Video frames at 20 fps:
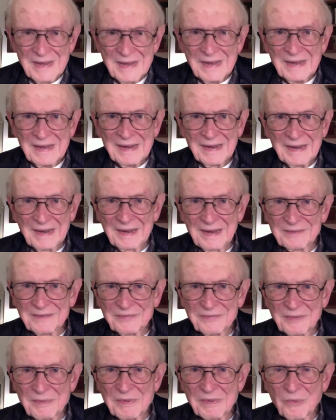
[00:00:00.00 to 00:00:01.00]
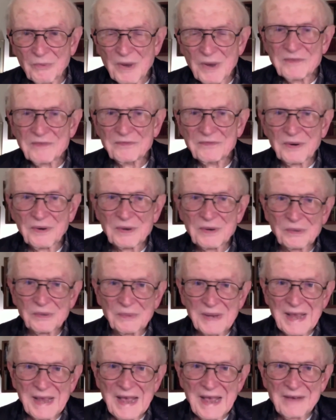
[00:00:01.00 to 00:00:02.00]
And from the one photo
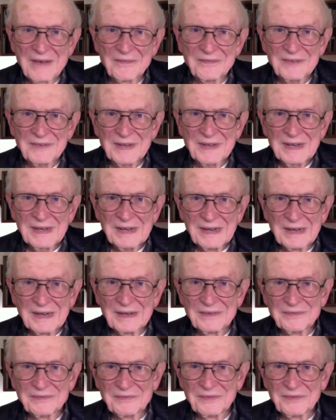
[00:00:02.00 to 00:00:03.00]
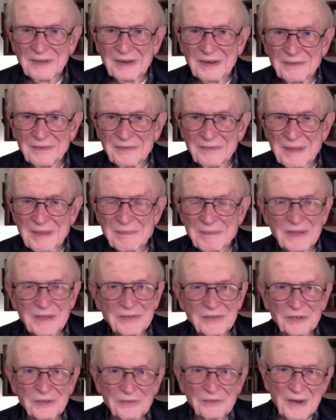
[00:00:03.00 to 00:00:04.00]
we have of them that
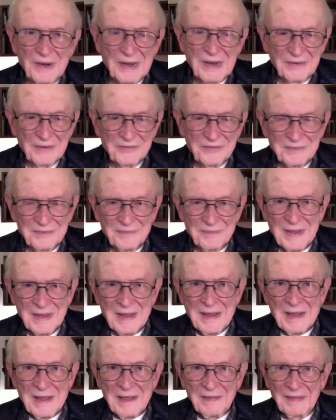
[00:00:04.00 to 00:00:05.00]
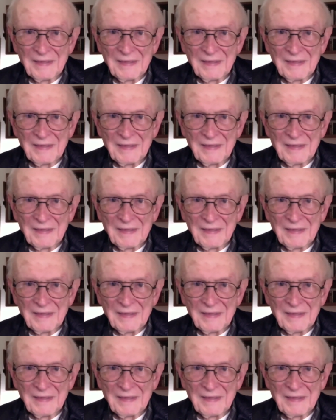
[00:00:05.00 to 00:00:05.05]
survives, they